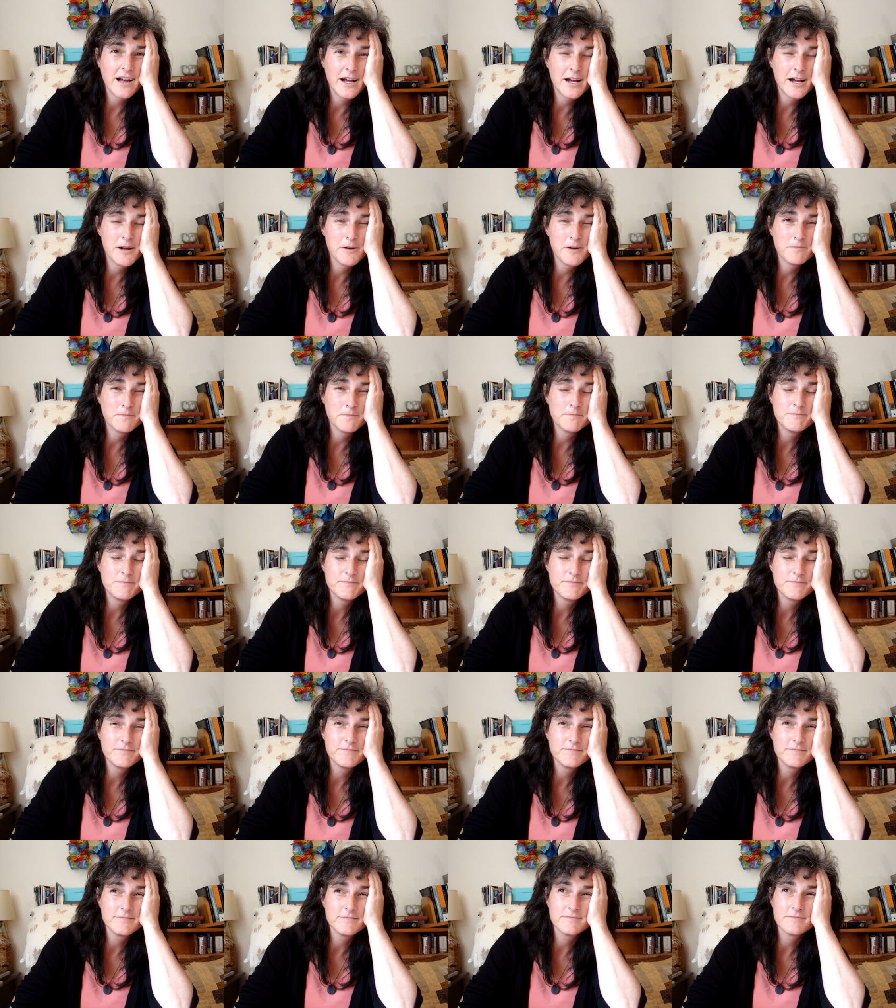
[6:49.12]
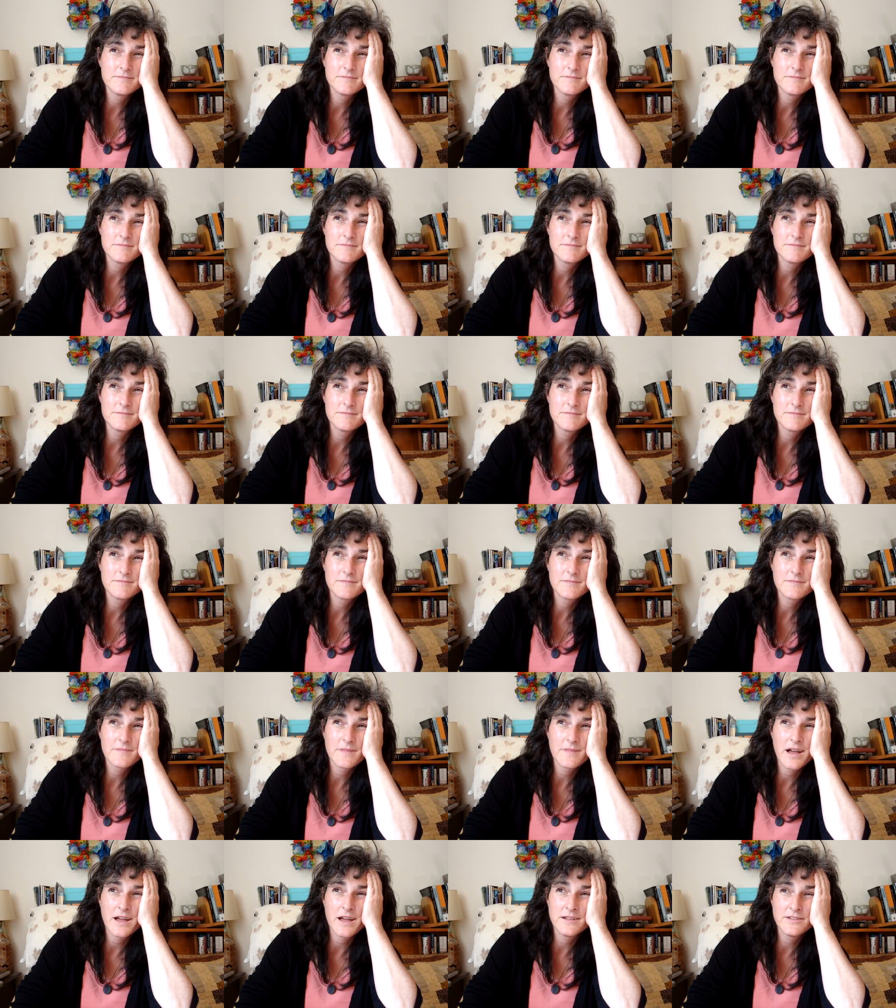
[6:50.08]

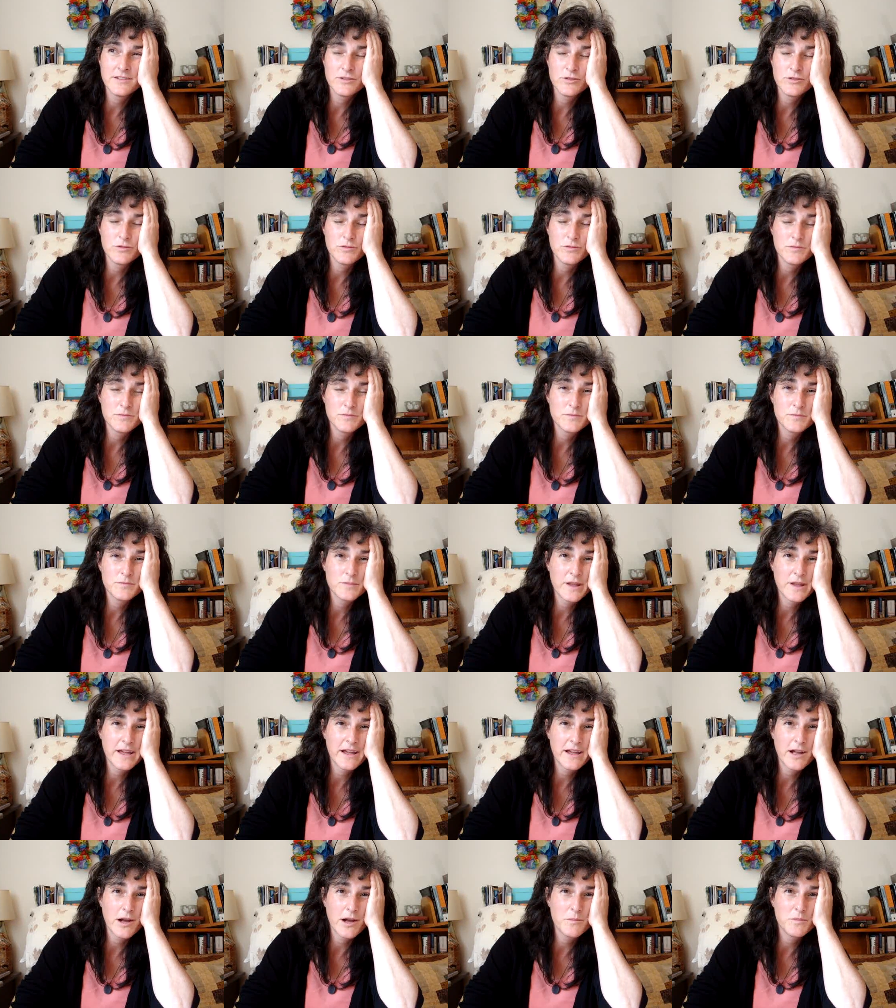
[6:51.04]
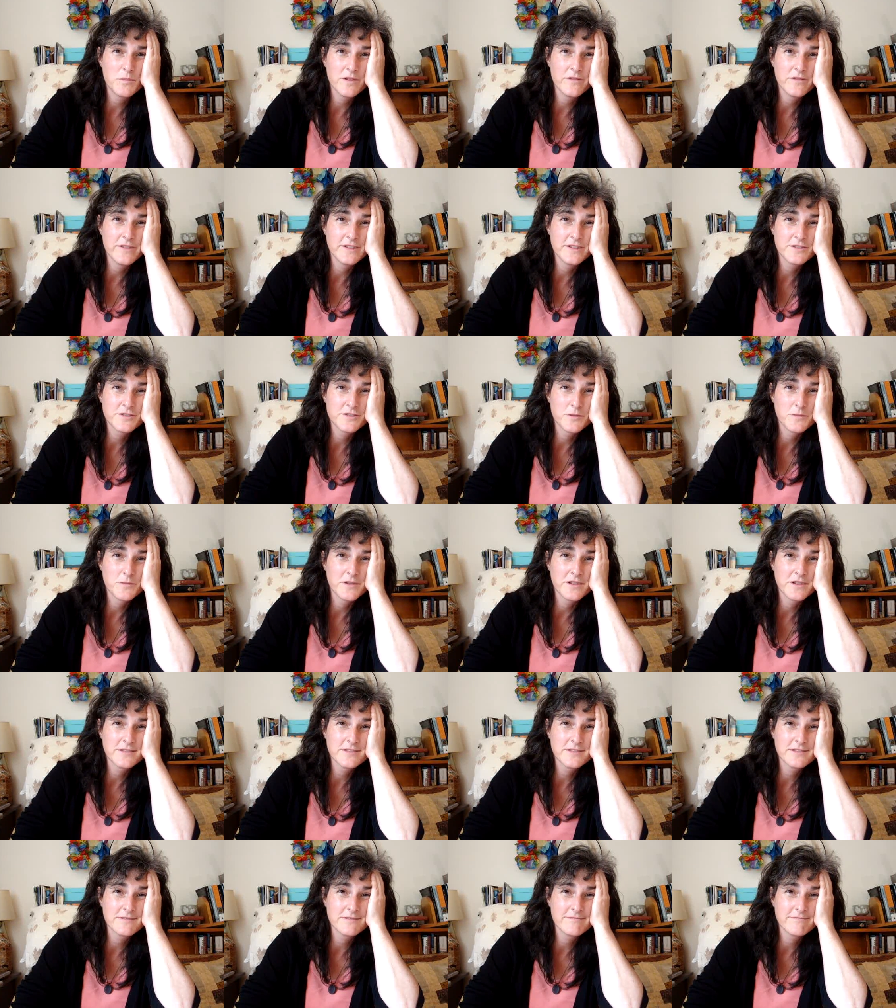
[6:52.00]
I do play a couple of
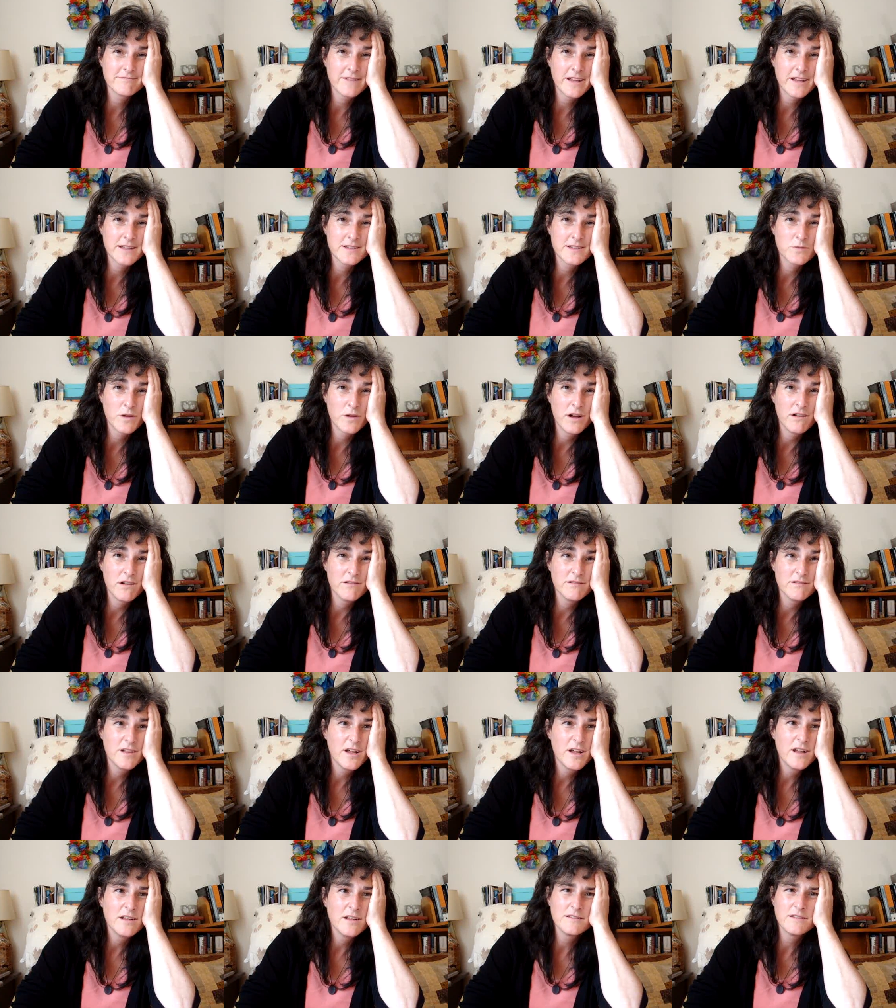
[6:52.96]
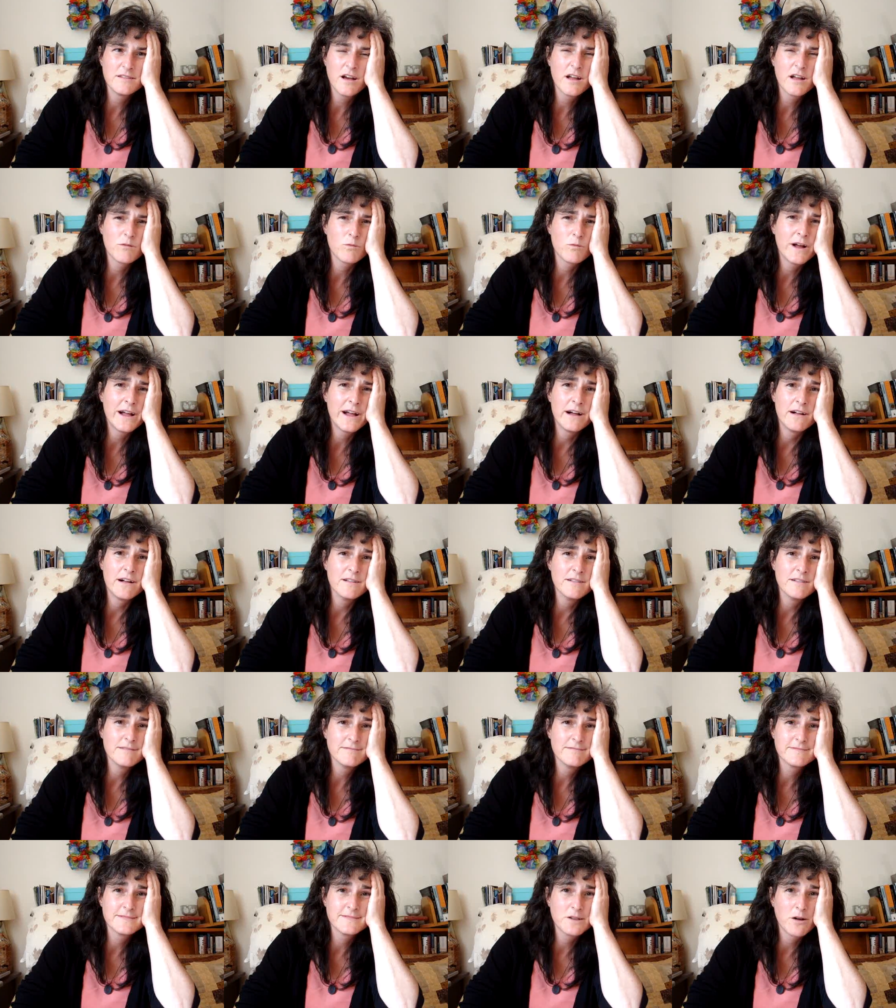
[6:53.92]
instruments as well. Not well,
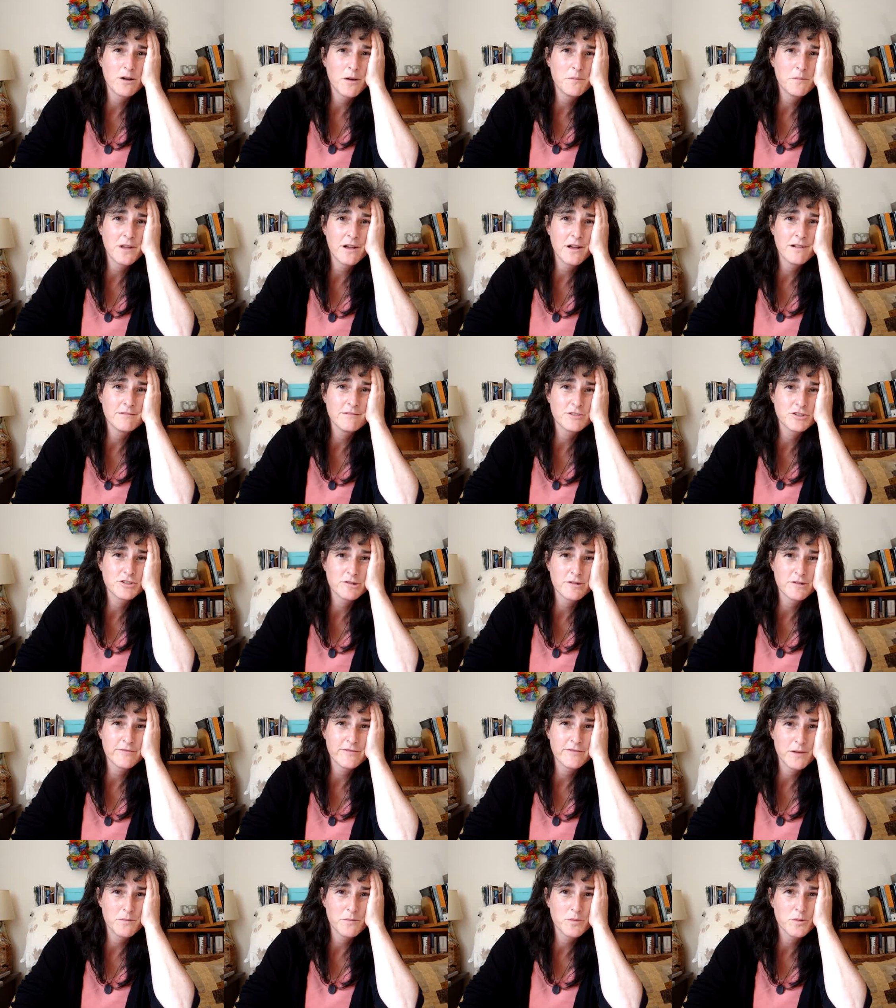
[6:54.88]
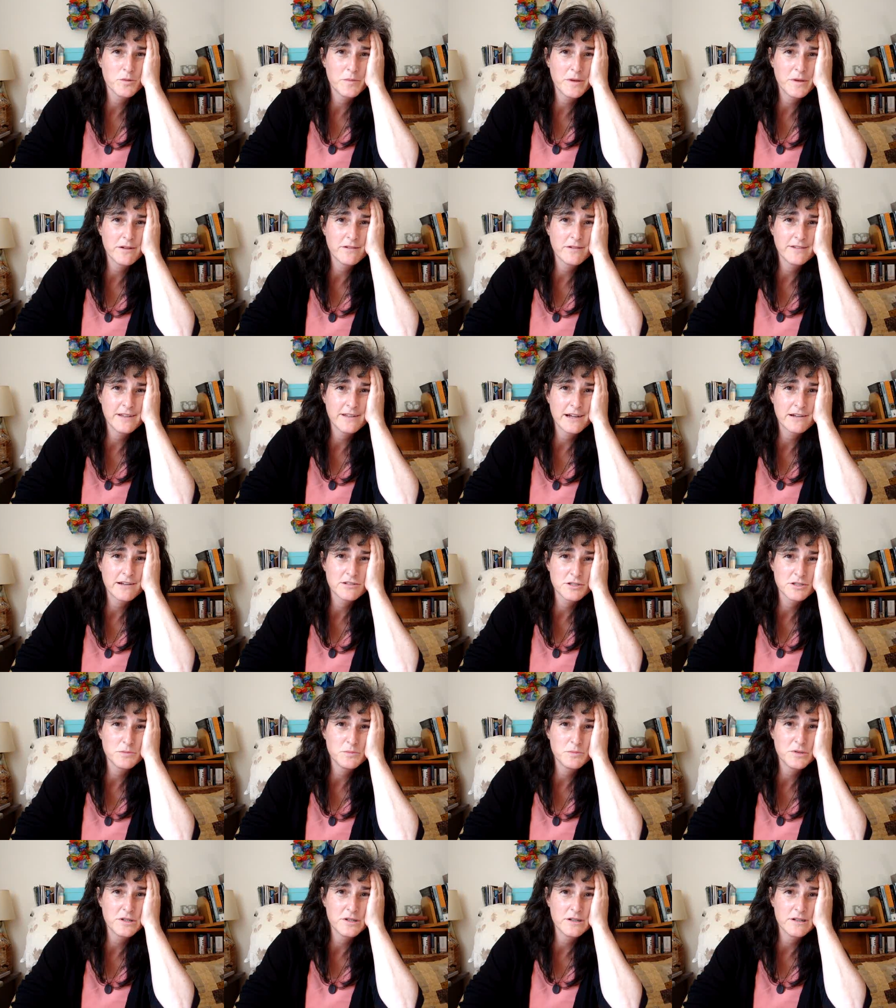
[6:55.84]
so I'm not sure if I'm prepared to
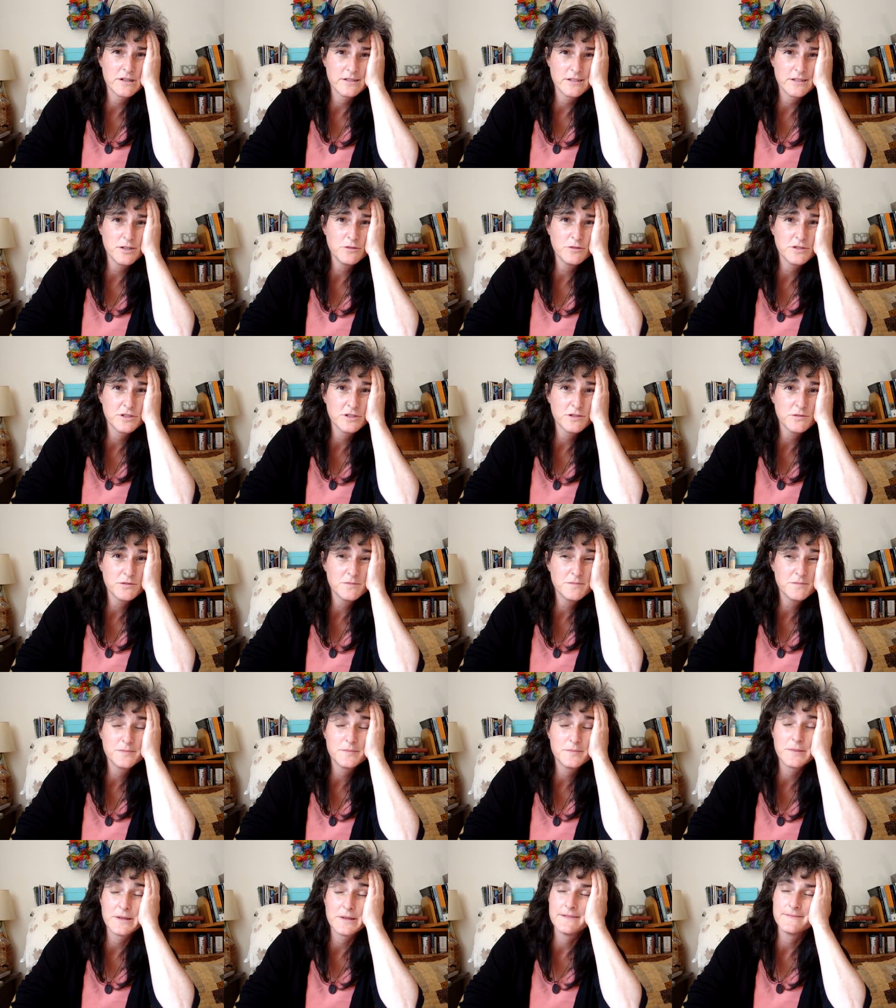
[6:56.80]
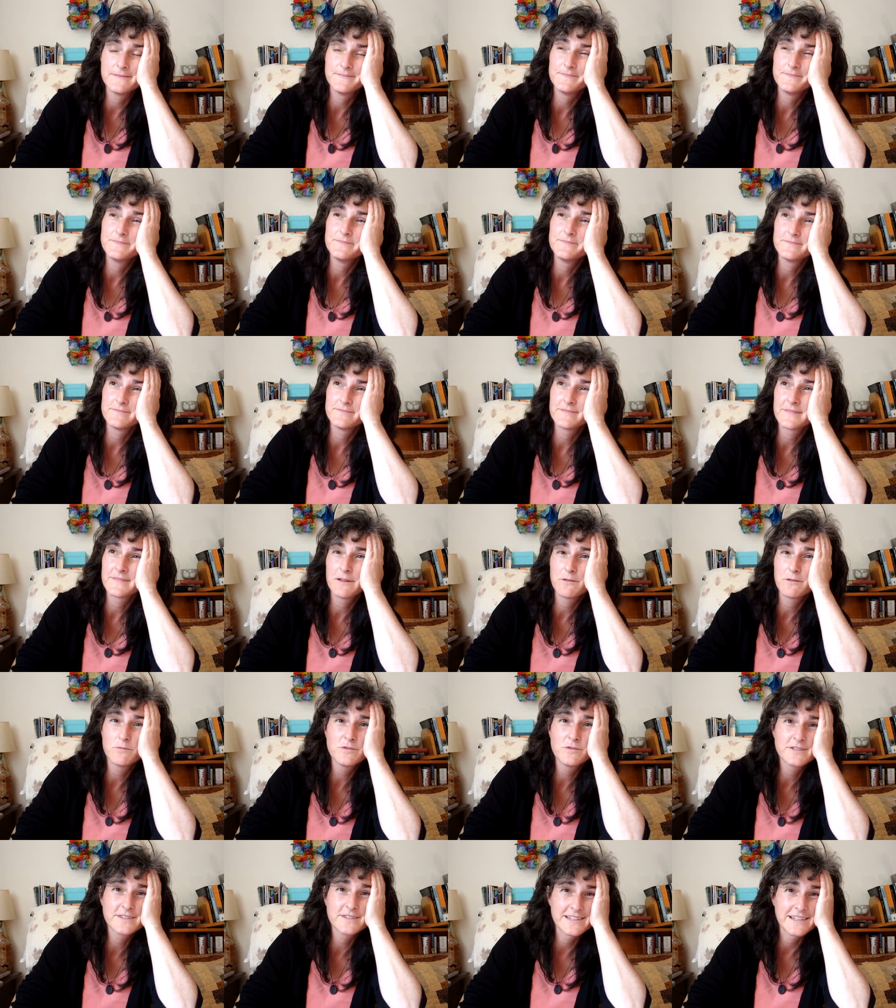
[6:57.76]
actually put it on YouTube, but
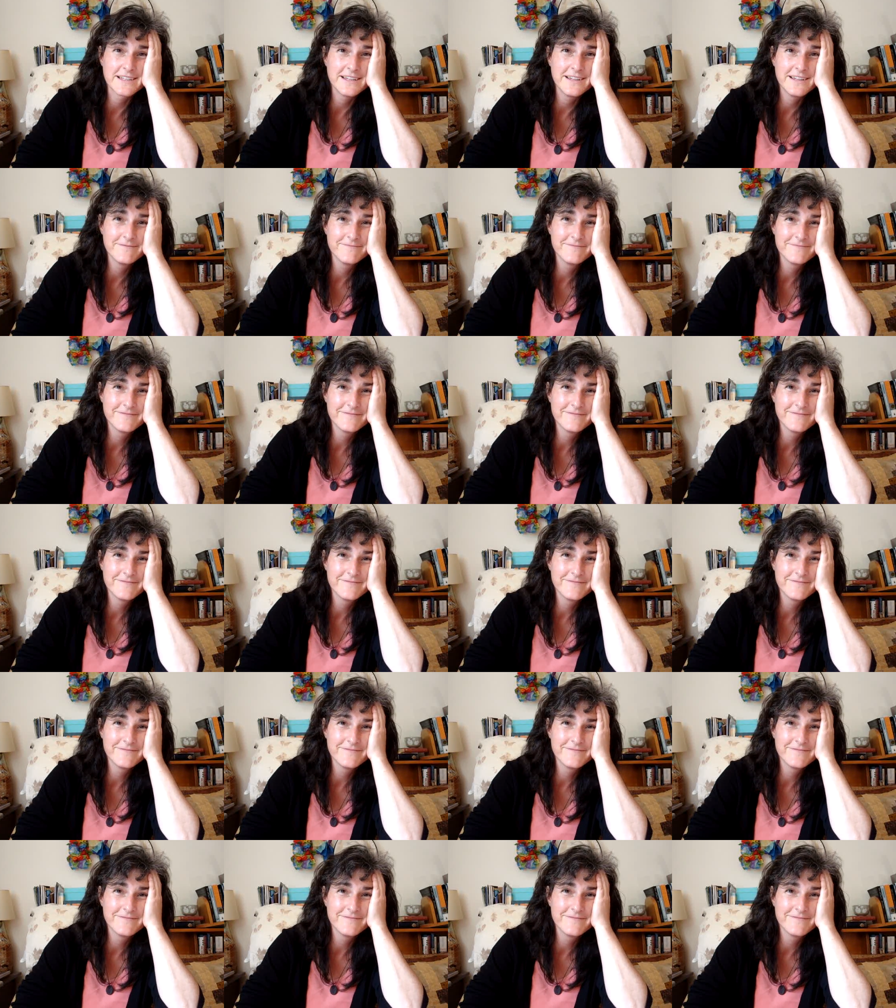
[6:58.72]
we'll see.